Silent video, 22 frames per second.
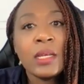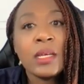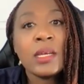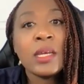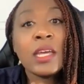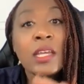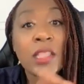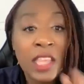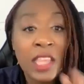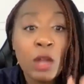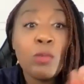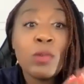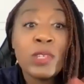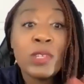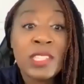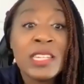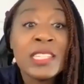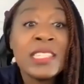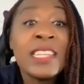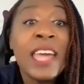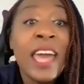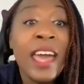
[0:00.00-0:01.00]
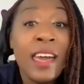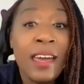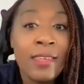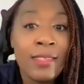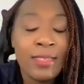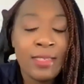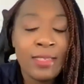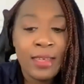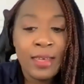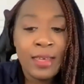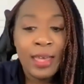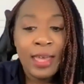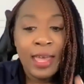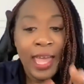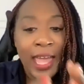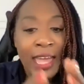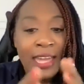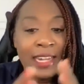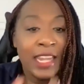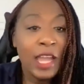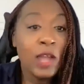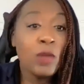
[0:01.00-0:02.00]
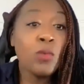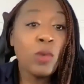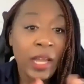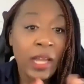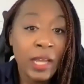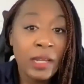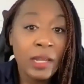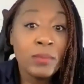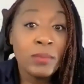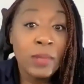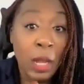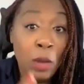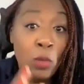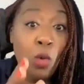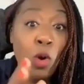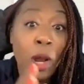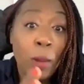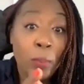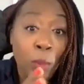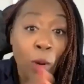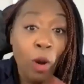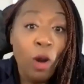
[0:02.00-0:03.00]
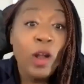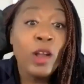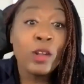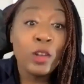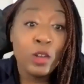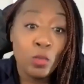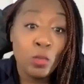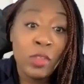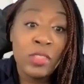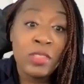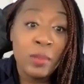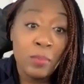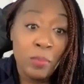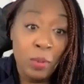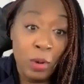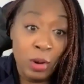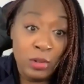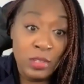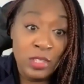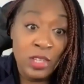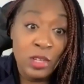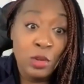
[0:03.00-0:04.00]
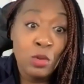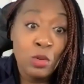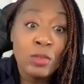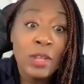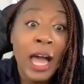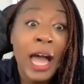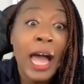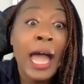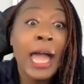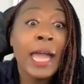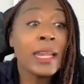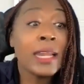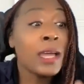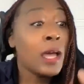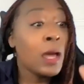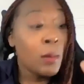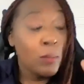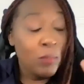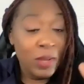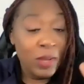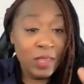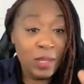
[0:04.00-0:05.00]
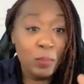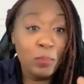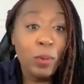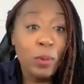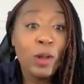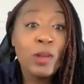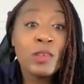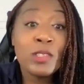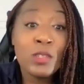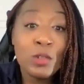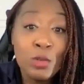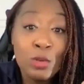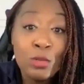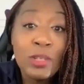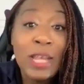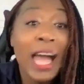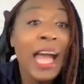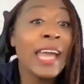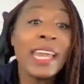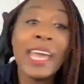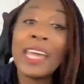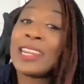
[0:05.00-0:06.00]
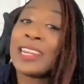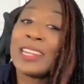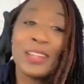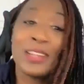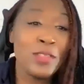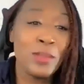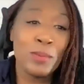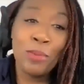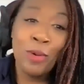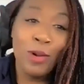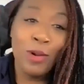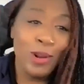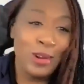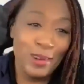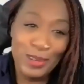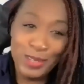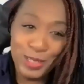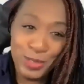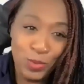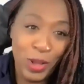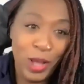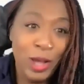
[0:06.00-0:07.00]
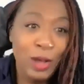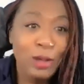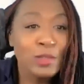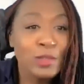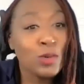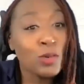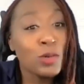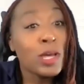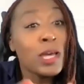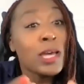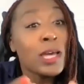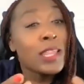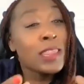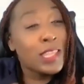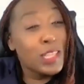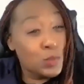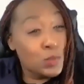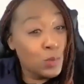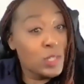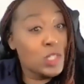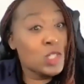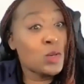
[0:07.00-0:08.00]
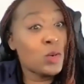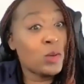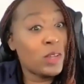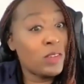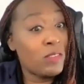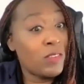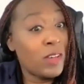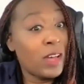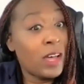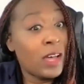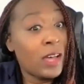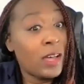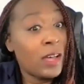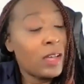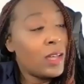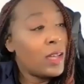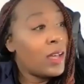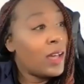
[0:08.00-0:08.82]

there was a death, and they were partnered with the person who died, but the person who died had another partner as well. So this was sort of a